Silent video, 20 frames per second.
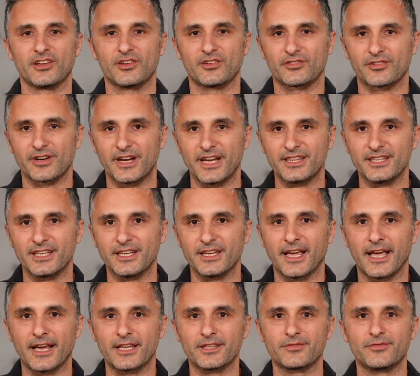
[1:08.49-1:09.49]
Creating
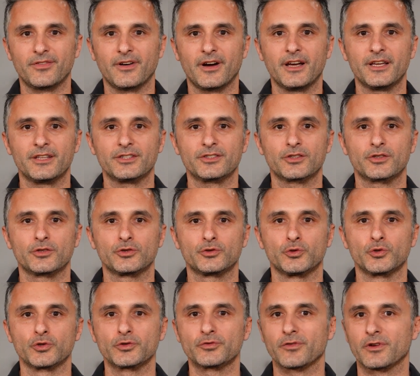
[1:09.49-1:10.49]
hex files
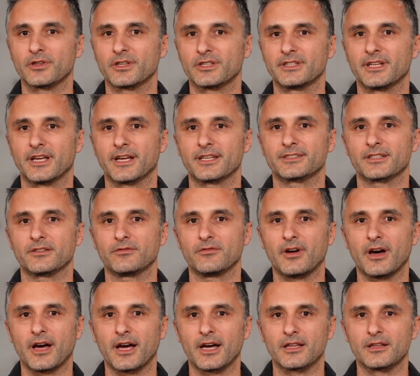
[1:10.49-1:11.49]
usually takes a
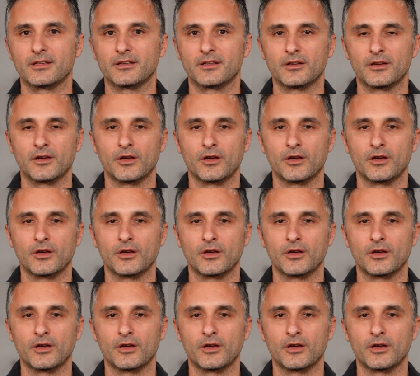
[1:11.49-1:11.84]
while.